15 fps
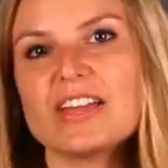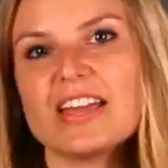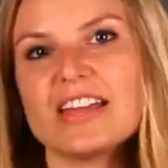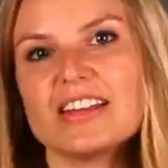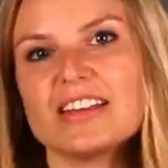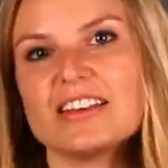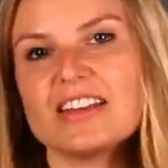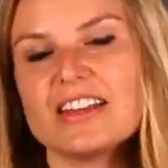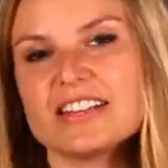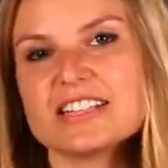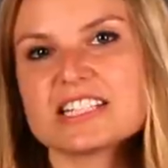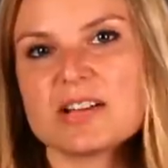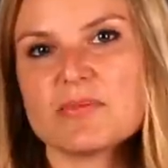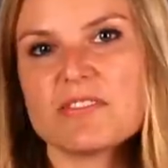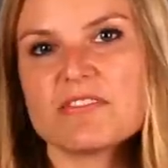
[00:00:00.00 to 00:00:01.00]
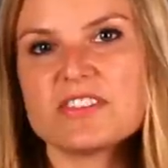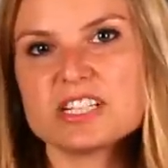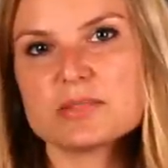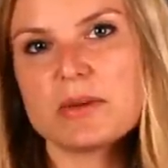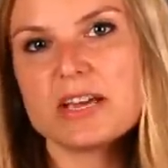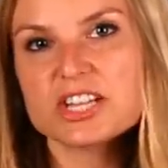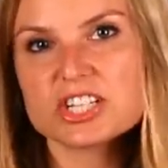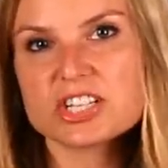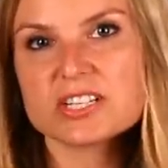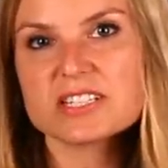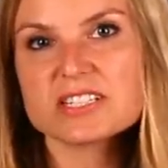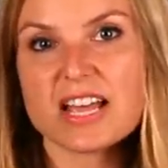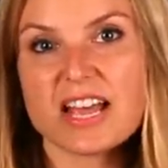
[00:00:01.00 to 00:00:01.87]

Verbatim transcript: in, in some of these patients,